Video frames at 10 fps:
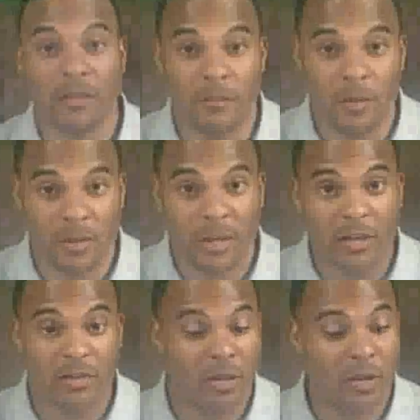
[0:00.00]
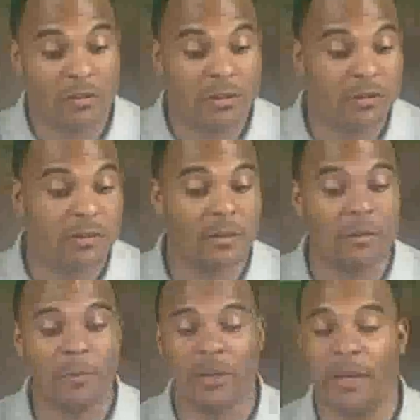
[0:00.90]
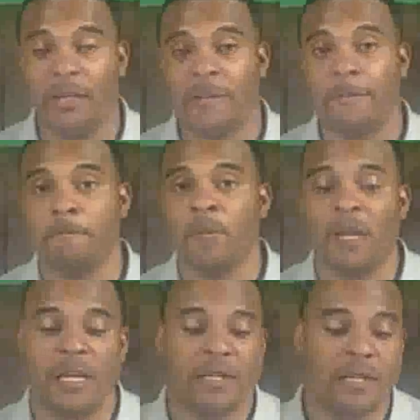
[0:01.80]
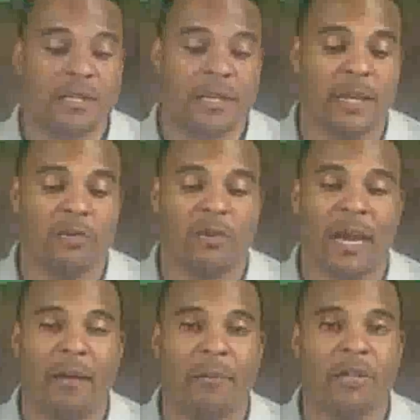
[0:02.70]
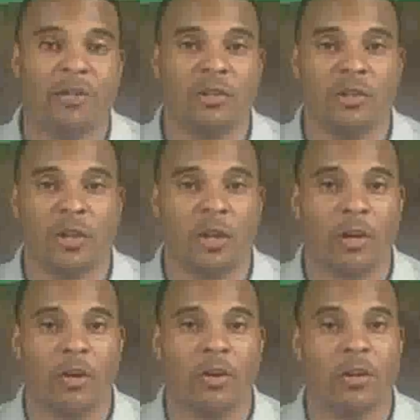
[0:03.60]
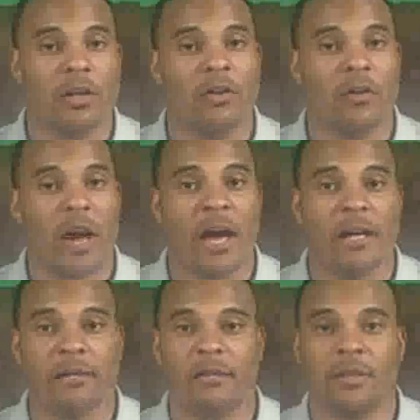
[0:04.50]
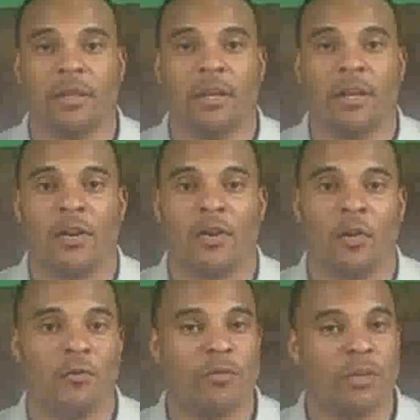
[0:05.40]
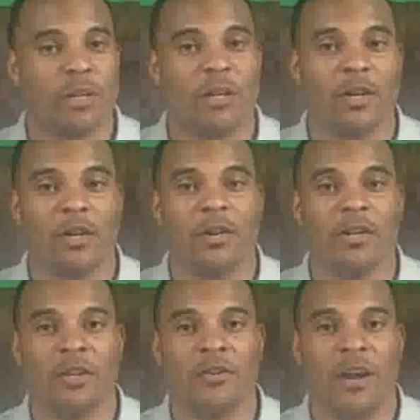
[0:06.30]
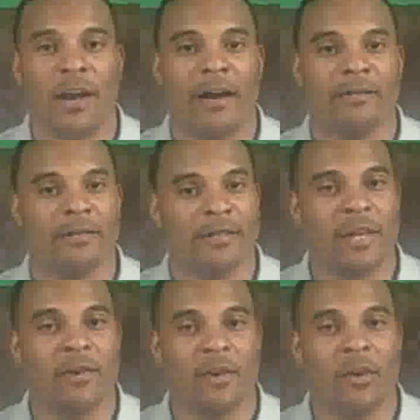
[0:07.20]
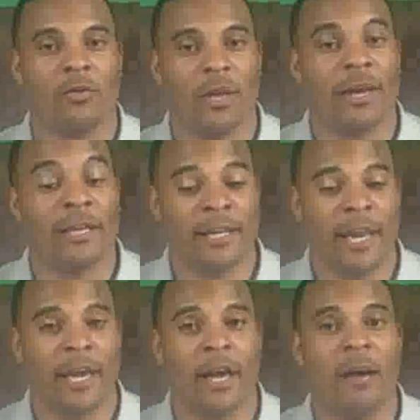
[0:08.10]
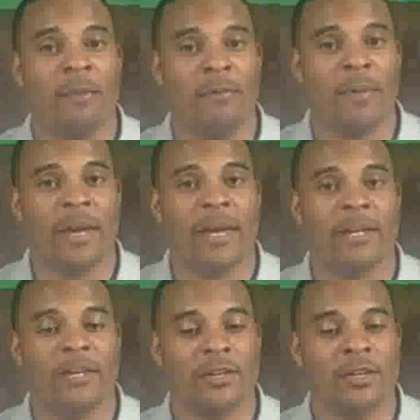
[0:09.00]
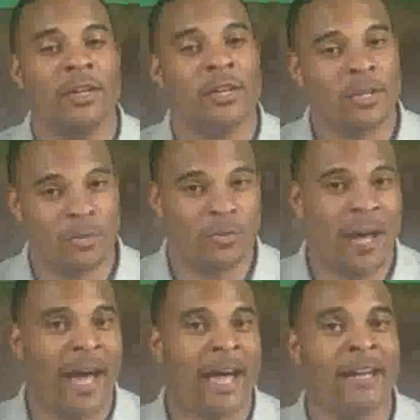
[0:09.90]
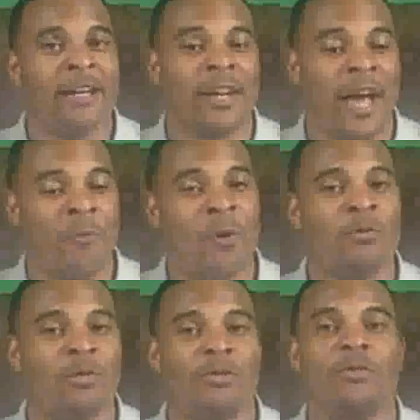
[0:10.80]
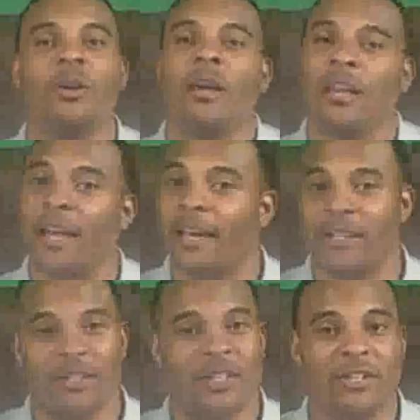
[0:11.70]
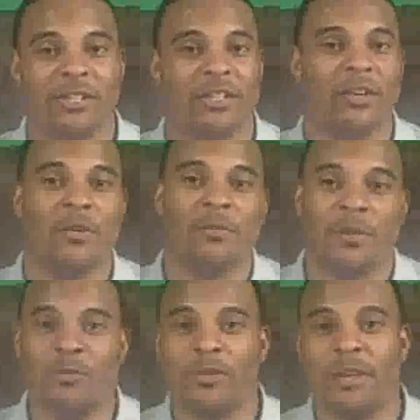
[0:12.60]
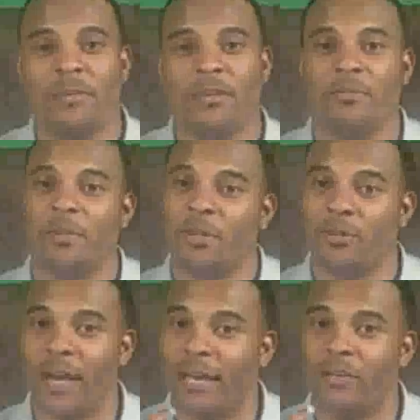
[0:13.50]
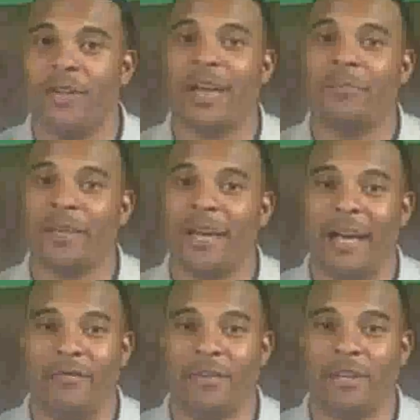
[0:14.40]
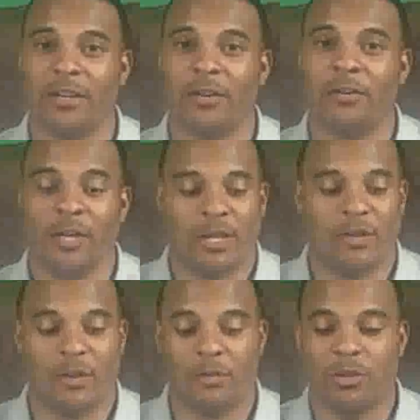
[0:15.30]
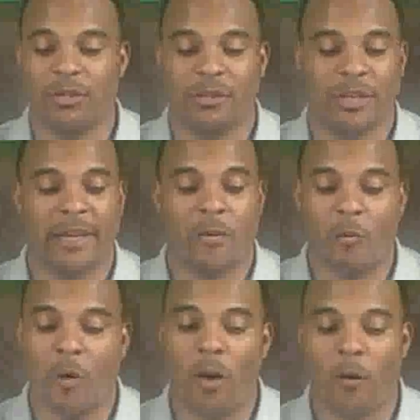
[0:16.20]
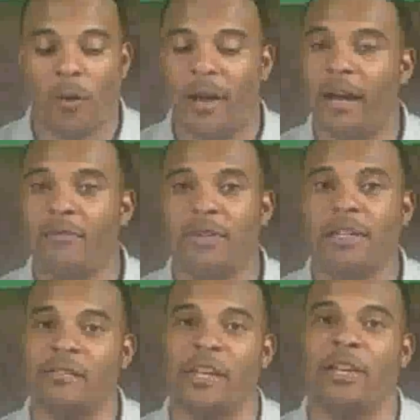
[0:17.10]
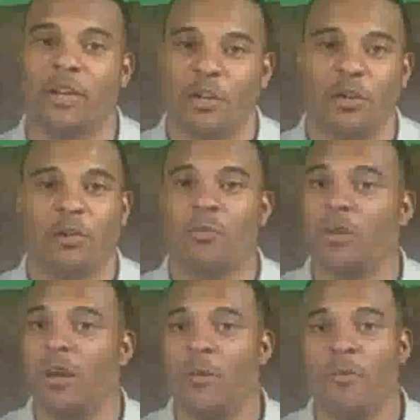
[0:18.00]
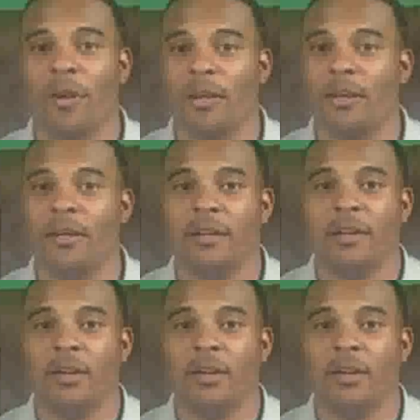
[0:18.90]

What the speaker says: with communication, all of this is still communication, and he said, you got to make sure you look a girl in her eyes. If you look a girl in her eyes and let her know, like, yeah, I'm the man and you hot and I want you, like, she gonna be receptive. But you got to be confident though. He said, walk with confidence and the girls will come running.